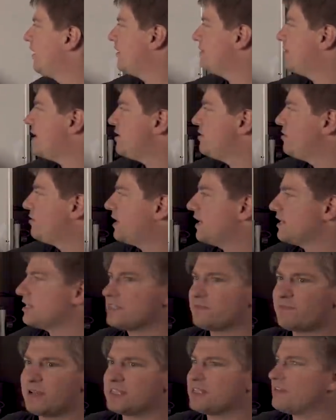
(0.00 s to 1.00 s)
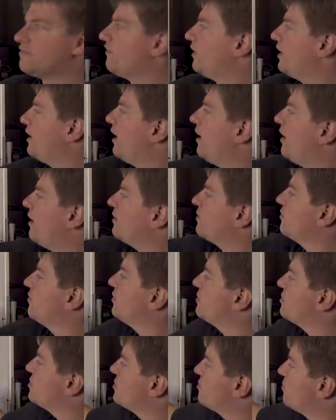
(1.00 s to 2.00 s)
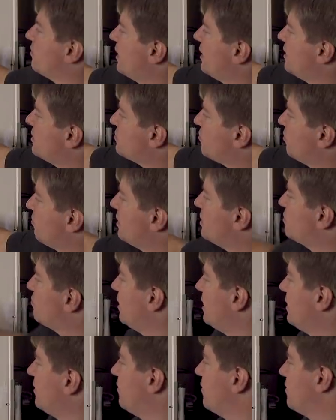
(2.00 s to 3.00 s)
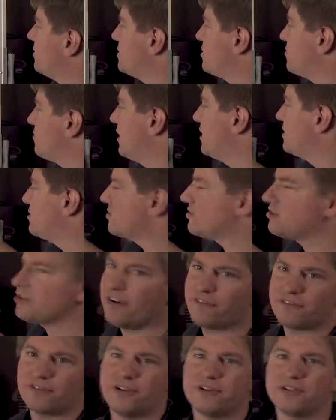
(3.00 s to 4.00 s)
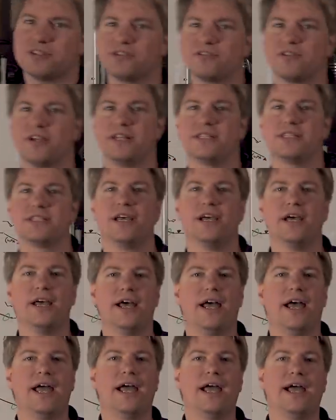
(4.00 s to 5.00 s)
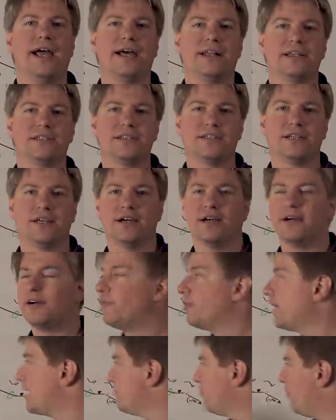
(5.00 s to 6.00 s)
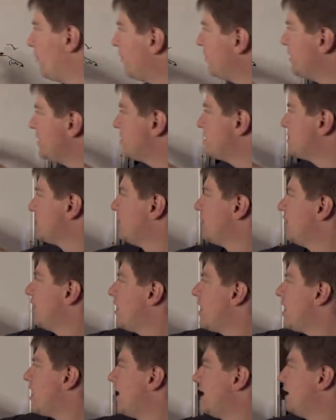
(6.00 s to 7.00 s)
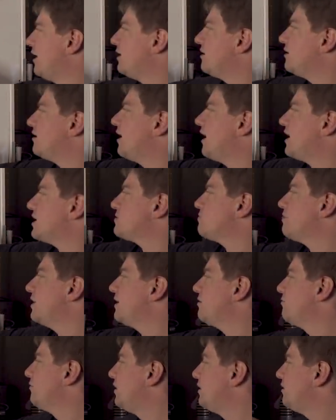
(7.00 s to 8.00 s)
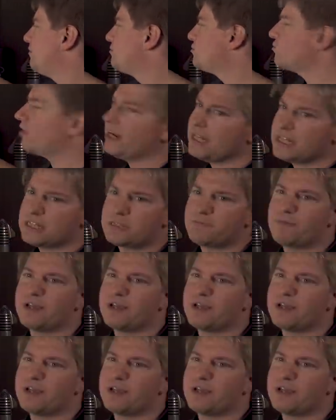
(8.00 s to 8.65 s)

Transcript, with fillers: and then you can specify hard constraints or between constraints or soft constraints at uh, waypoints and X-Plane, well, try its